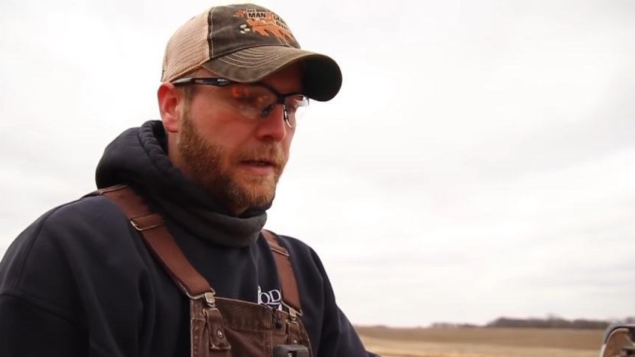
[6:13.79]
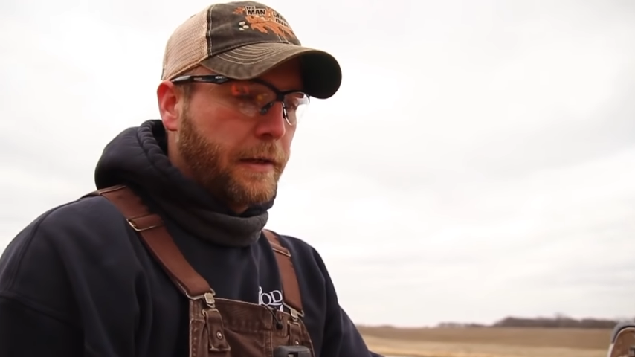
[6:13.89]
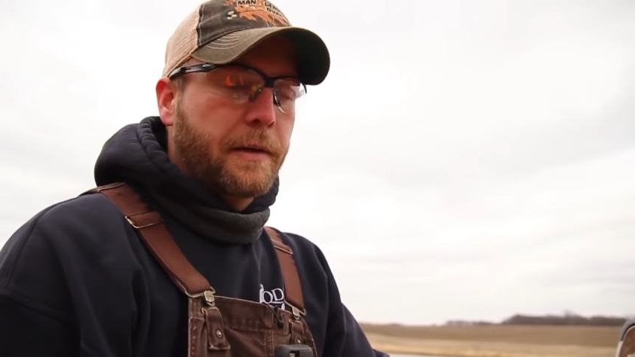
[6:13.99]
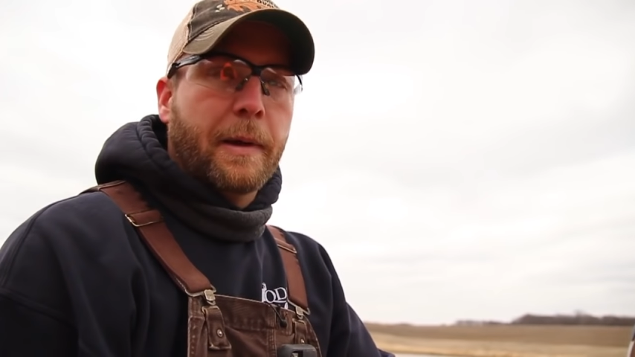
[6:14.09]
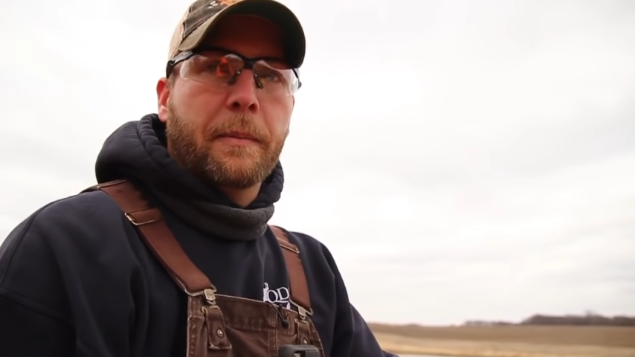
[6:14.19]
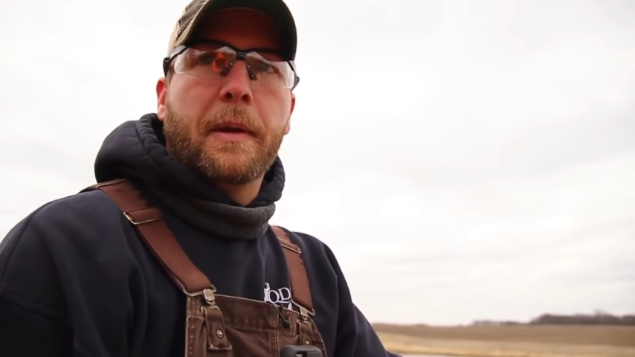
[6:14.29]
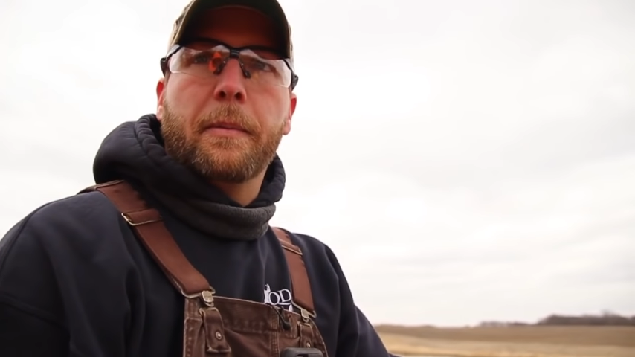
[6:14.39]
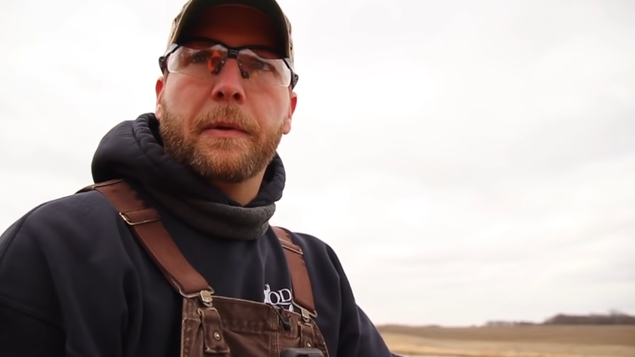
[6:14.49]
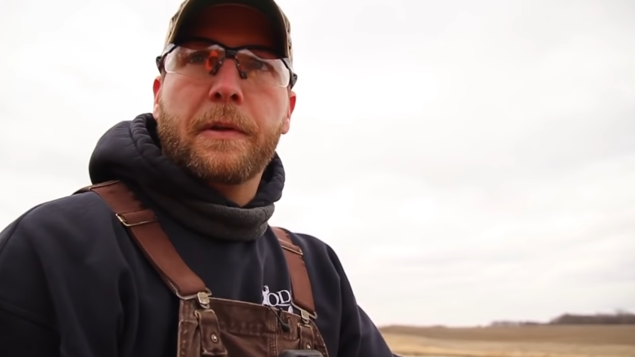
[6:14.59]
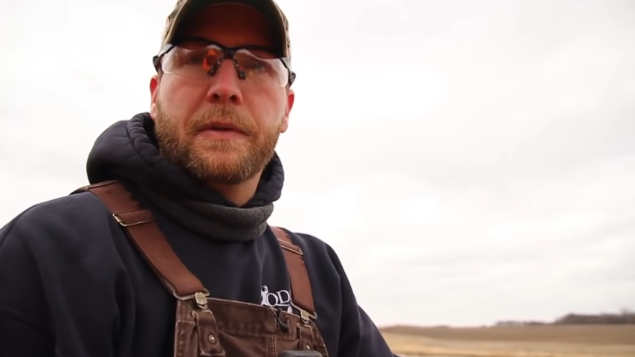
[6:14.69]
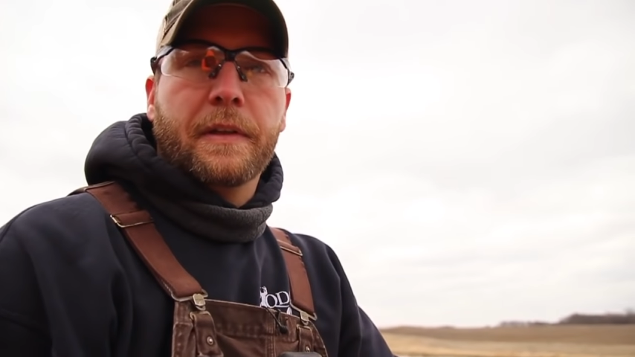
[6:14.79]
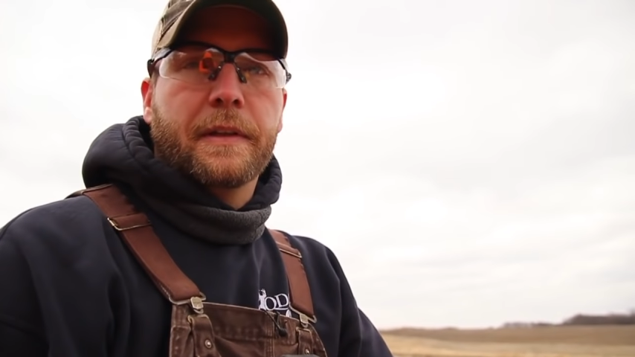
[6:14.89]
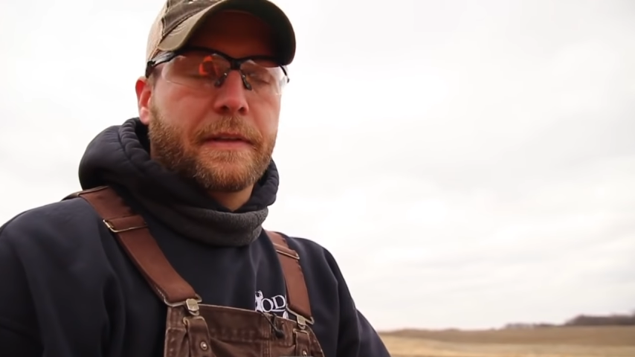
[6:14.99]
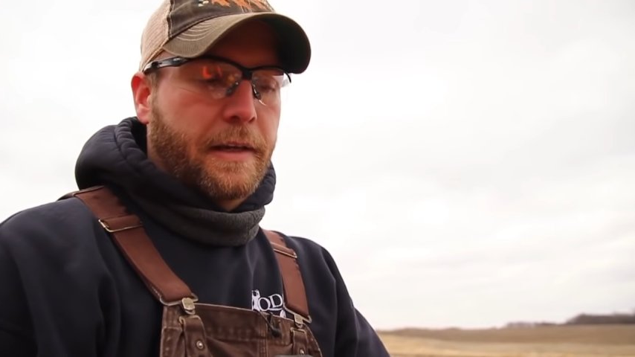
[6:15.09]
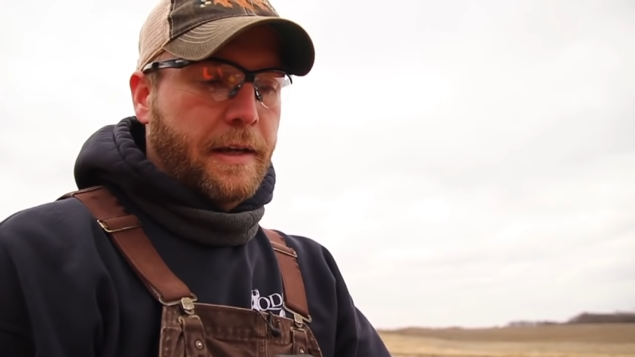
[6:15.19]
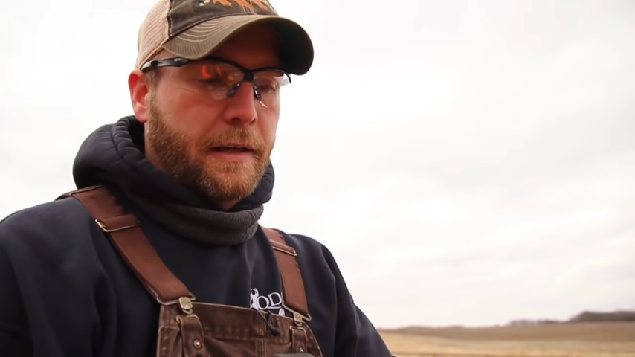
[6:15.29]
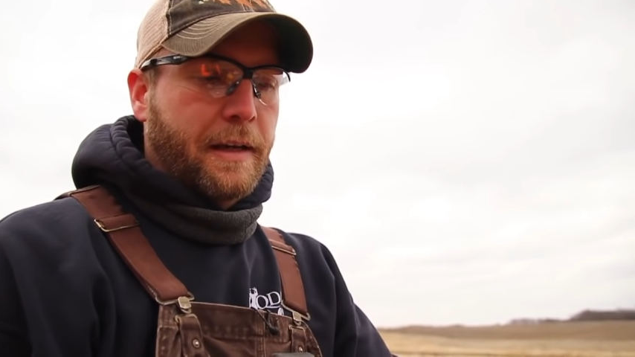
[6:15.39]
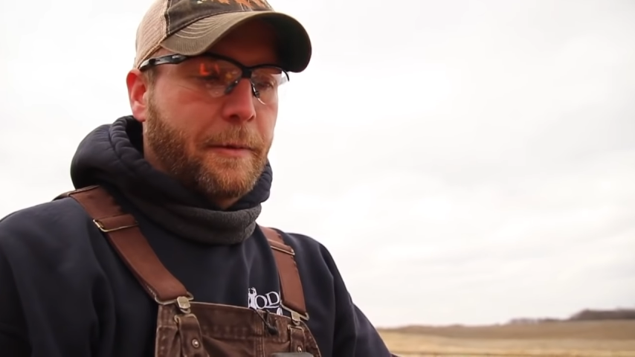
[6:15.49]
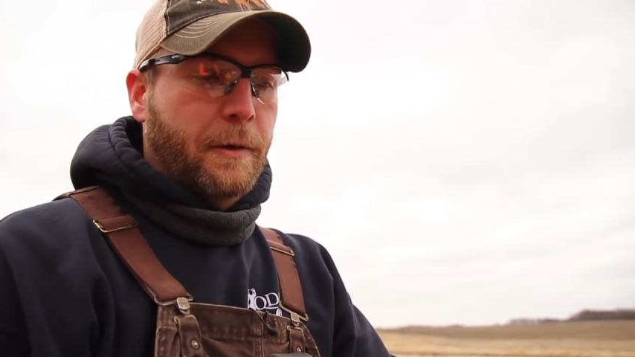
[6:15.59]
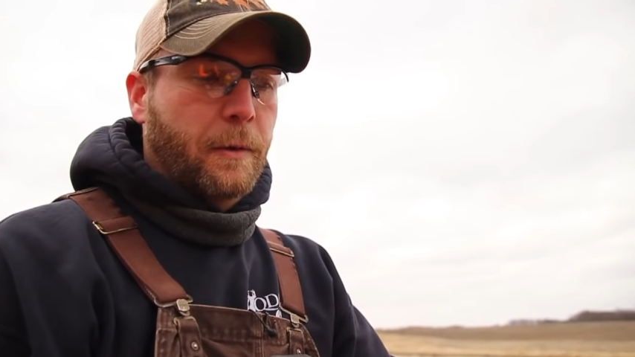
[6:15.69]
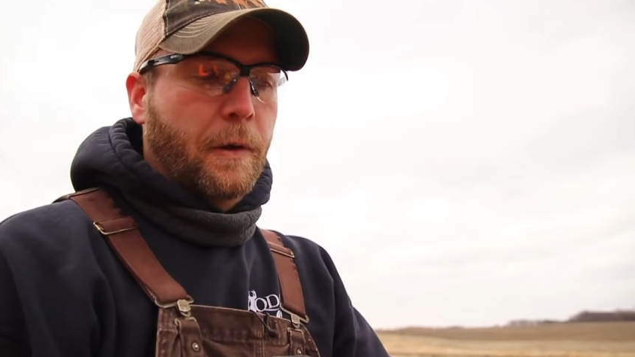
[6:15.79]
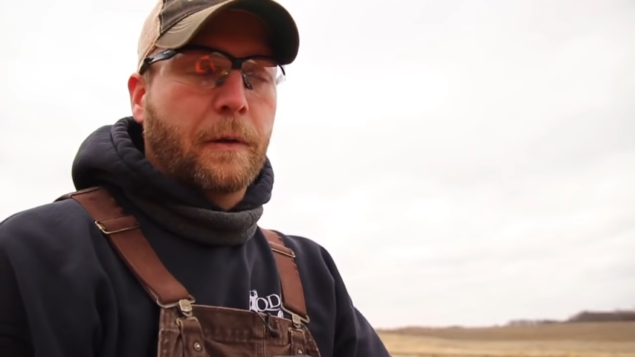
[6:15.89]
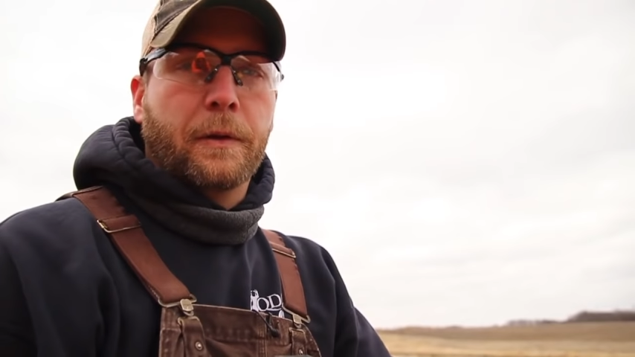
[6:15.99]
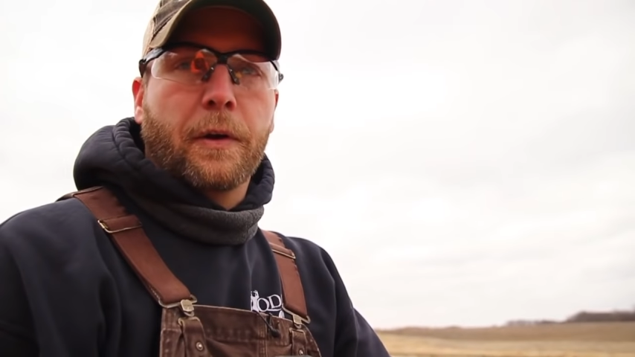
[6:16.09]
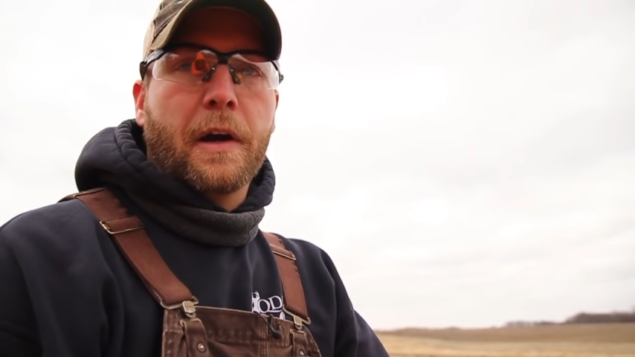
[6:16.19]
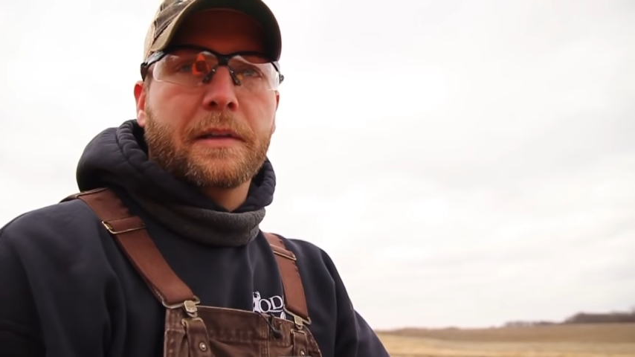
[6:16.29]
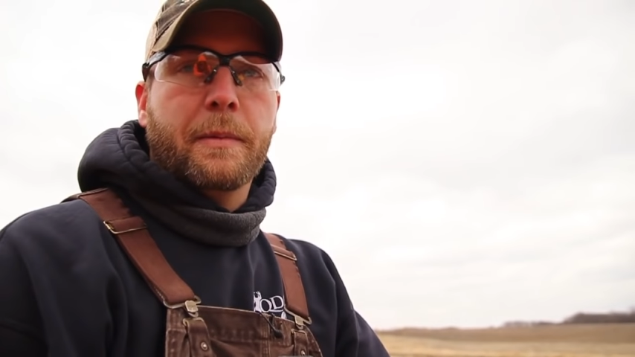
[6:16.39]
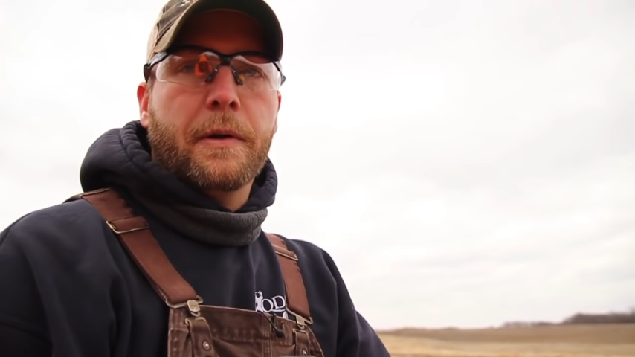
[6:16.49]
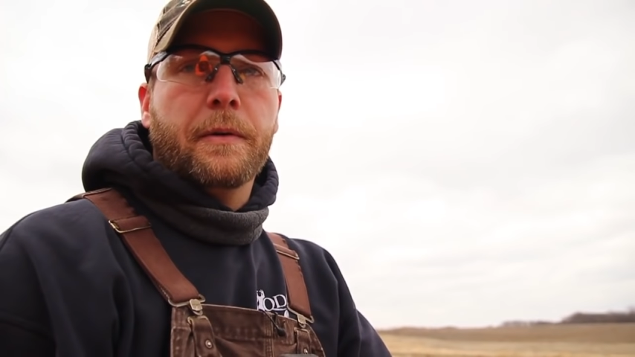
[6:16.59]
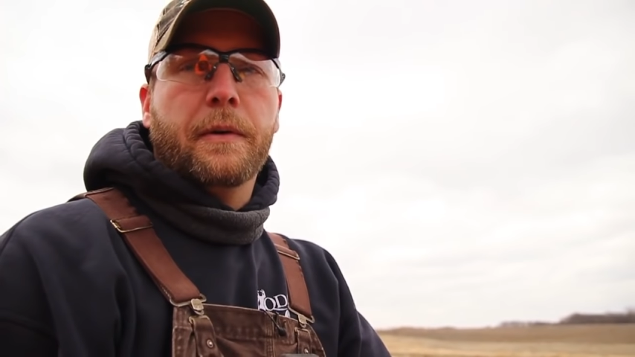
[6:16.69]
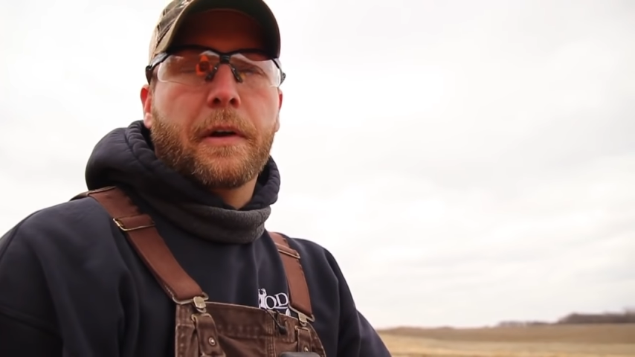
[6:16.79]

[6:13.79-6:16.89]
You'll hear about people using this uh, chemical called Crossbow.